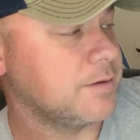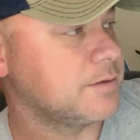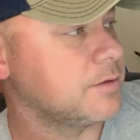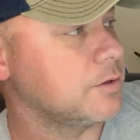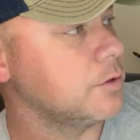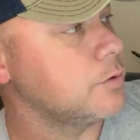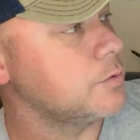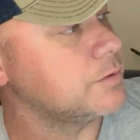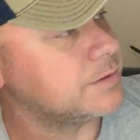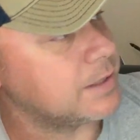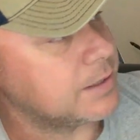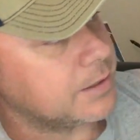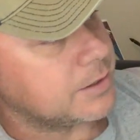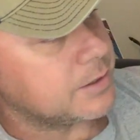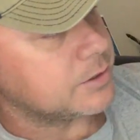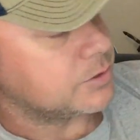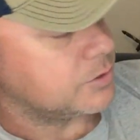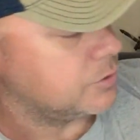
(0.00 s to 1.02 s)
is a newsstand
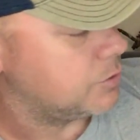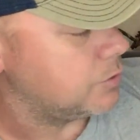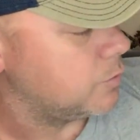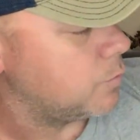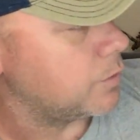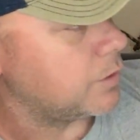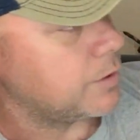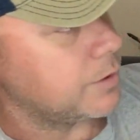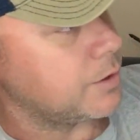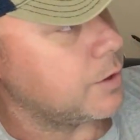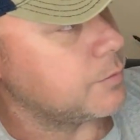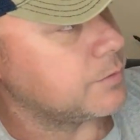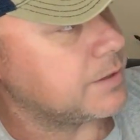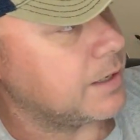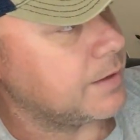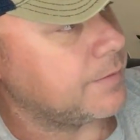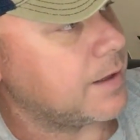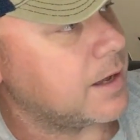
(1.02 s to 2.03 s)
edition too. Wanted to
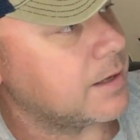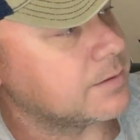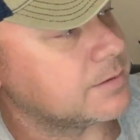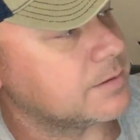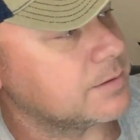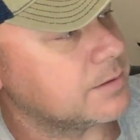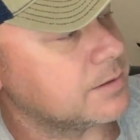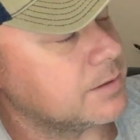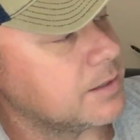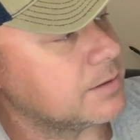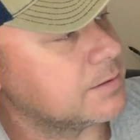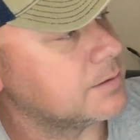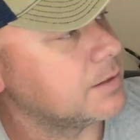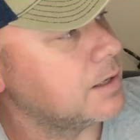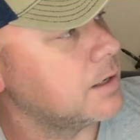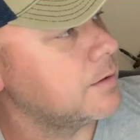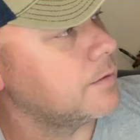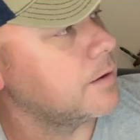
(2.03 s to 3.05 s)
notate that since it does
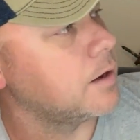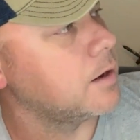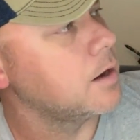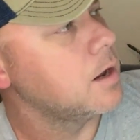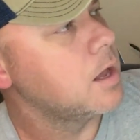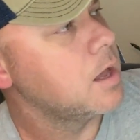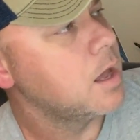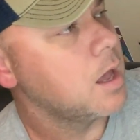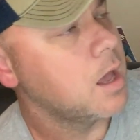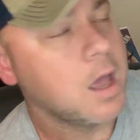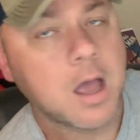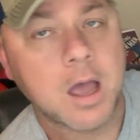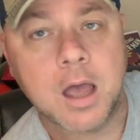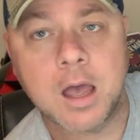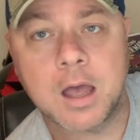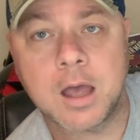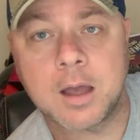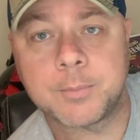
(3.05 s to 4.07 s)
say it there.
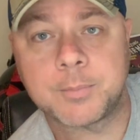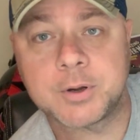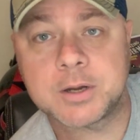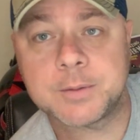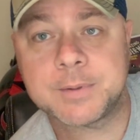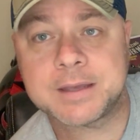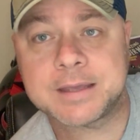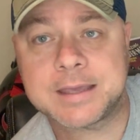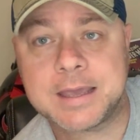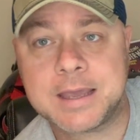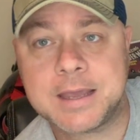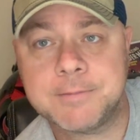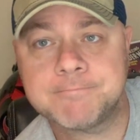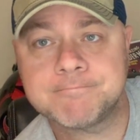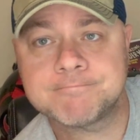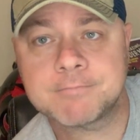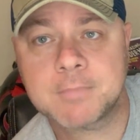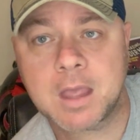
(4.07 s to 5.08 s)
Pretty big key,
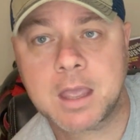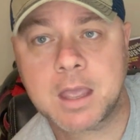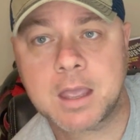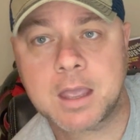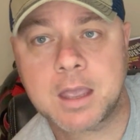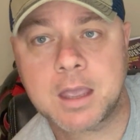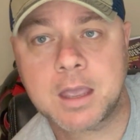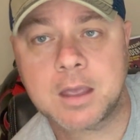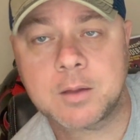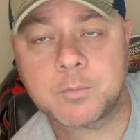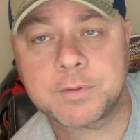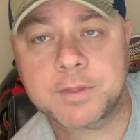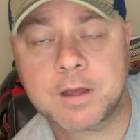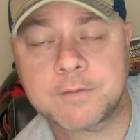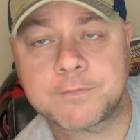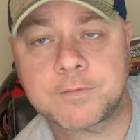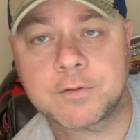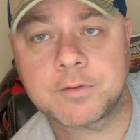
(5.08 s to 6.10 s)
and
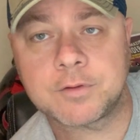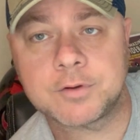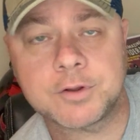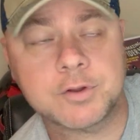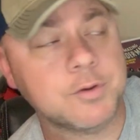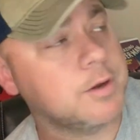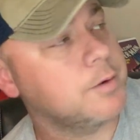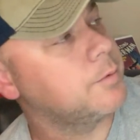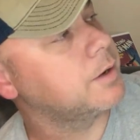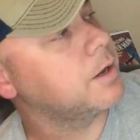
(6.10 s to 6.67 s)
without further ado, here we